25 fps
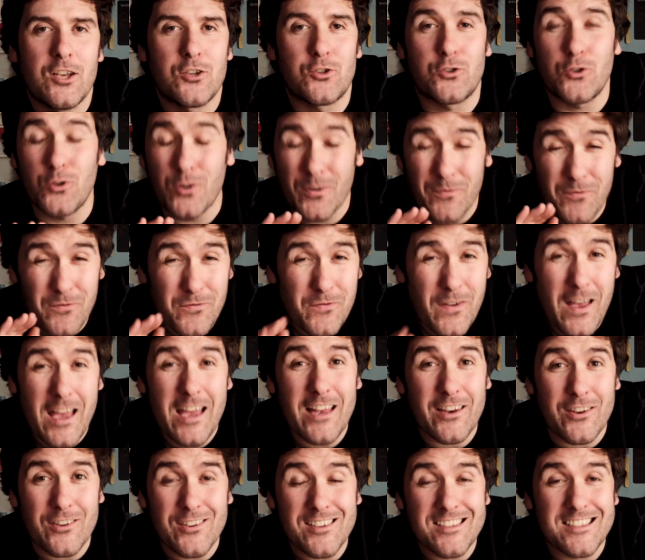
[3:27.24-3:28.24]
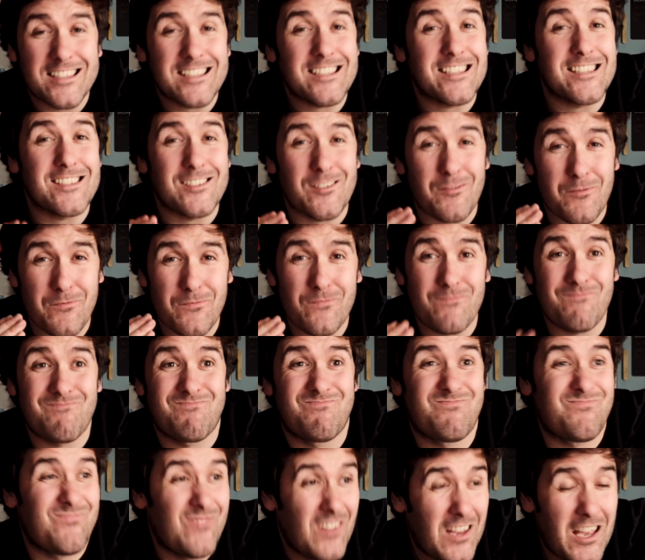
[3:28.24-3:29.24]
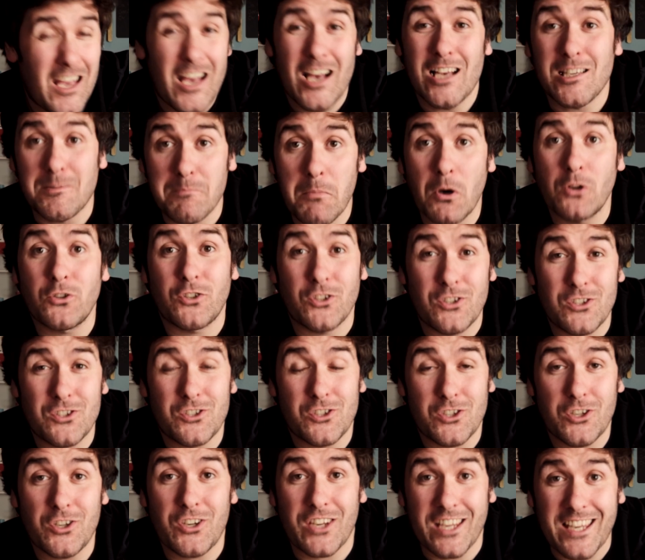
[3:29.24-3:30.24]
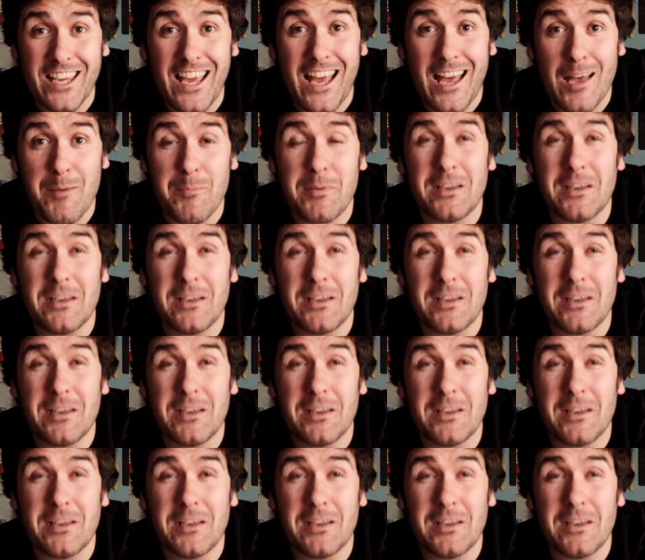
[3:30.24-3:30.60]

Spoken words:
So in fairness, this is as modern as you're going to get,